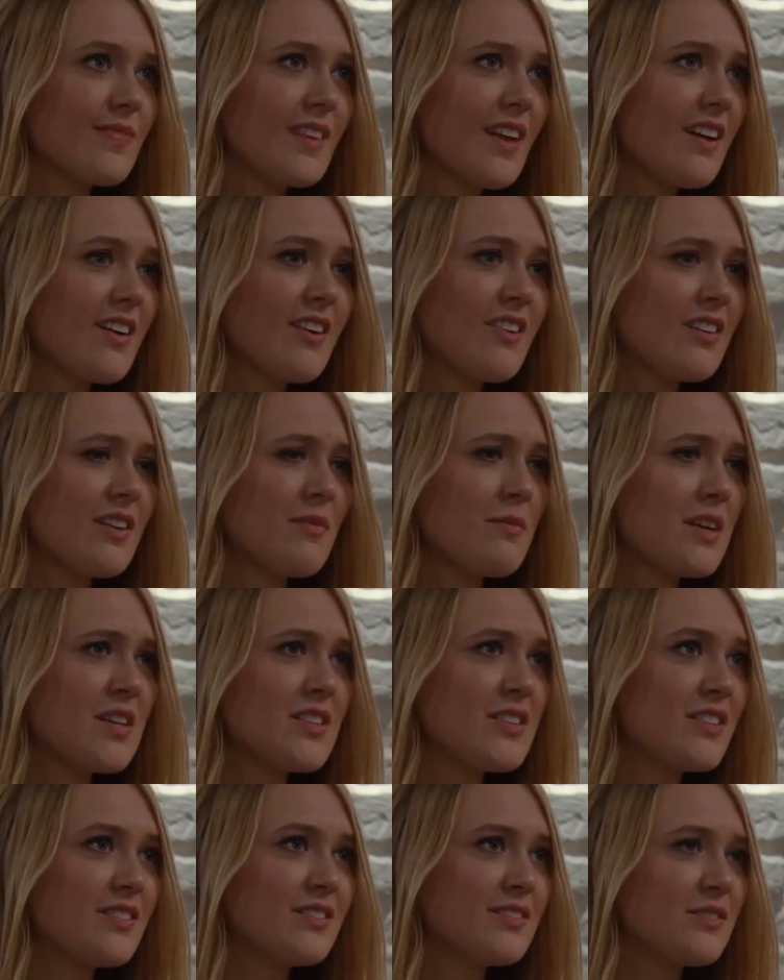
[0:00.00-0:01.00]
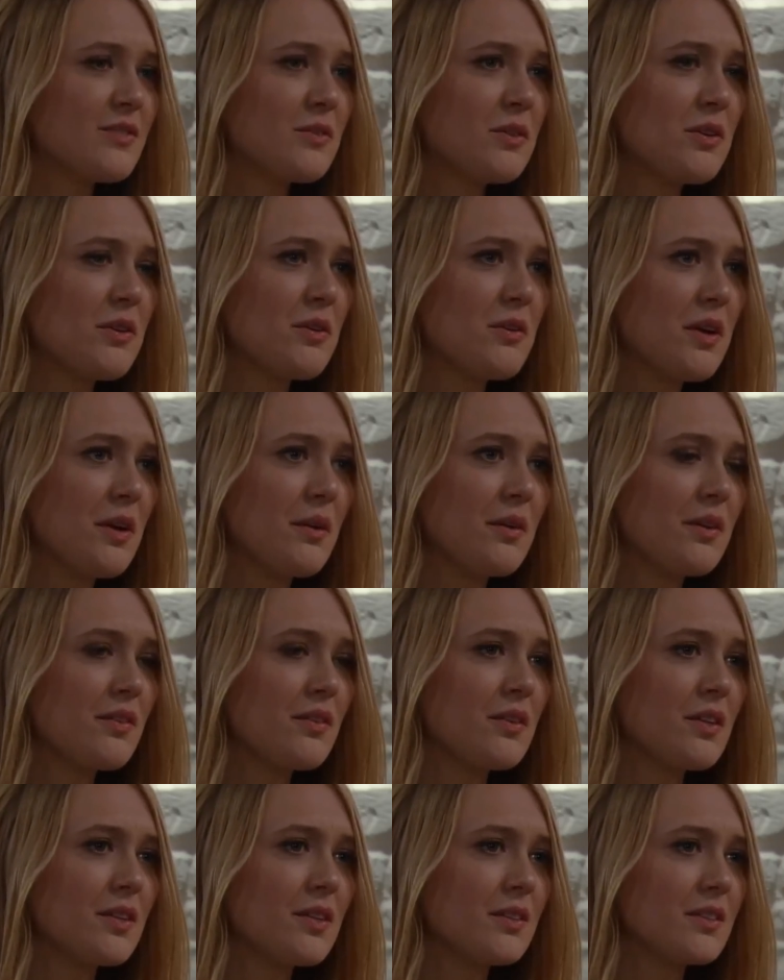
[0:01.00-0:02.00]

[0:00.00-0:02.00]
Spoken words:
I can't imagine what you're going through.